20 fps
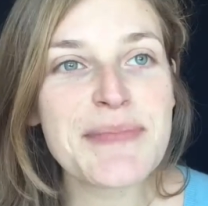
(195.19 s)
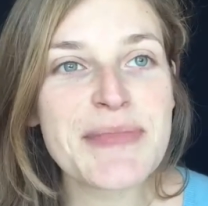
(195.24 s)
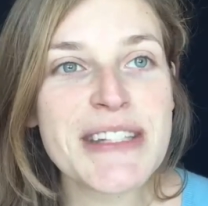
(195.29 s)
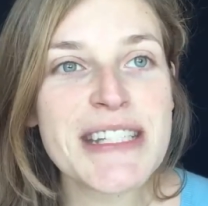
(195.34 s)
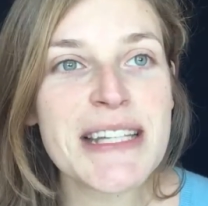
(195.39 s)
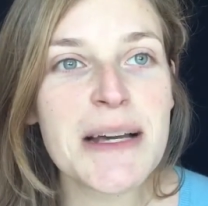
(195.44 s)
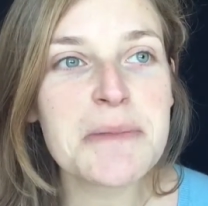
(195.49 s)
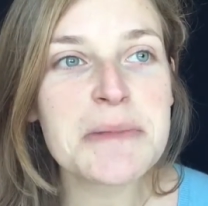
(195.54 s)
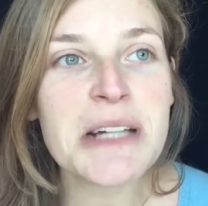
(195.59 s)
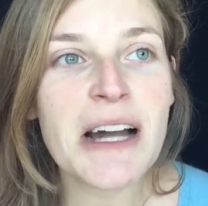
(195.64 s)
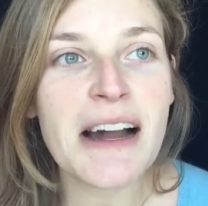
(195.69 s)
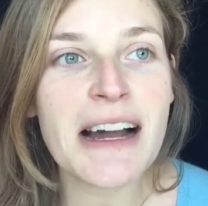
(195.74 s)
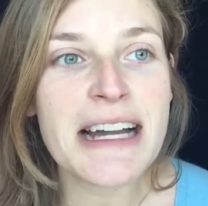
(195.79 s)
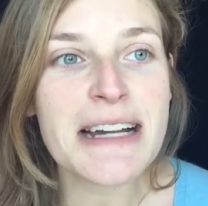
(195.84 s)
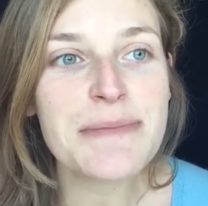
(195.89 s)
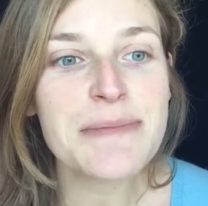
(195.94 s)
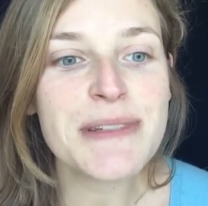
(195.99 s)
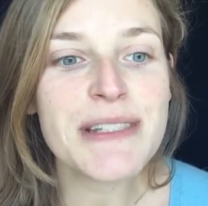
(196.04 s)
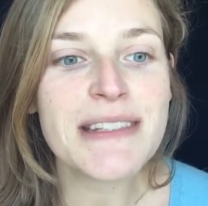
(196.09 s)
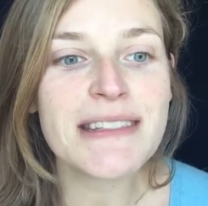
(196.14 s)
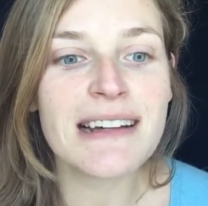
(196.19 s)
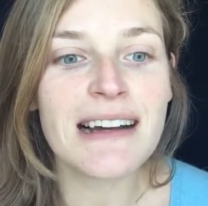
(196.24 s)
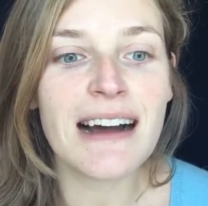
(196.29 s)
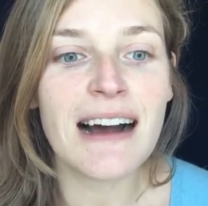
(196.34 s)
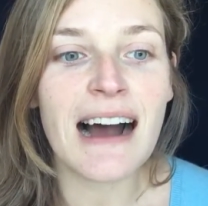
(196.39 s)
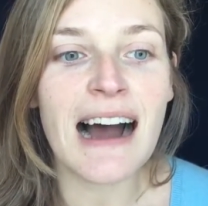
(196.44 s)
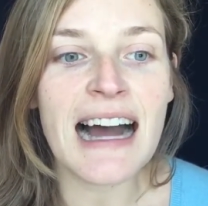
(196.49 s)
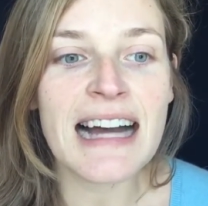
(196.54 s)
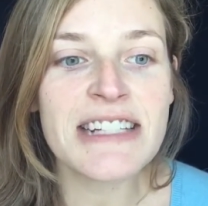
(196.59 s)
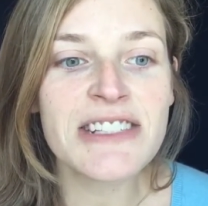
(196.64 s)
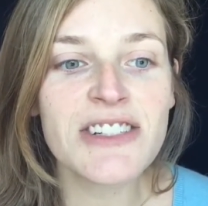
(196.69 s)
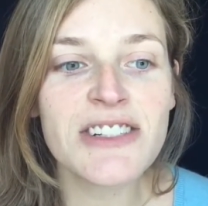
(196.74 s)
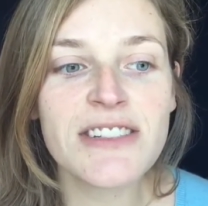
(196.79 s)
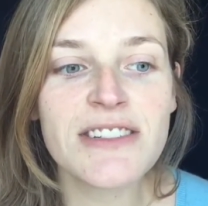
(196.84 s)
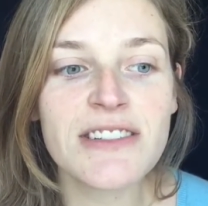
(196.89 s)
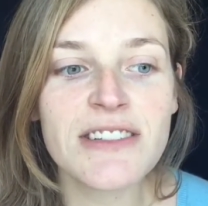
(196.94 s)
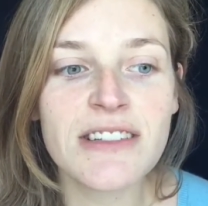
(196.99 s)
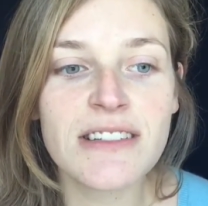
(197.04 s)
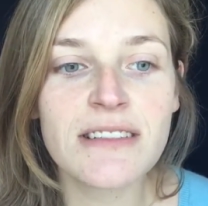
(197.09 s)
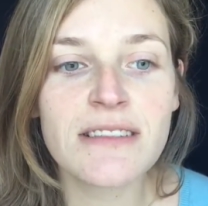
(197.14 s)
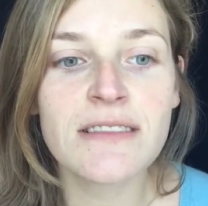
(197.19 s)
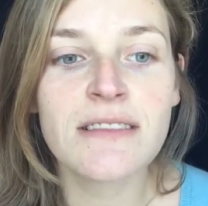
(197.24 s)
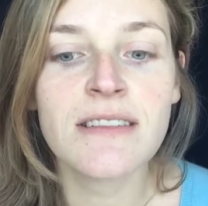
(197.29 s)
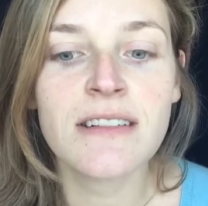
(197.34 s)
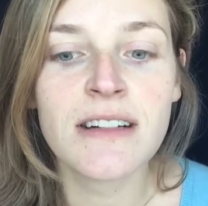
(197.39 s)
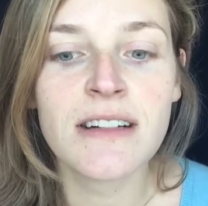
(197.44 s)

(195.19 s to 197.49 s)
sometimes I just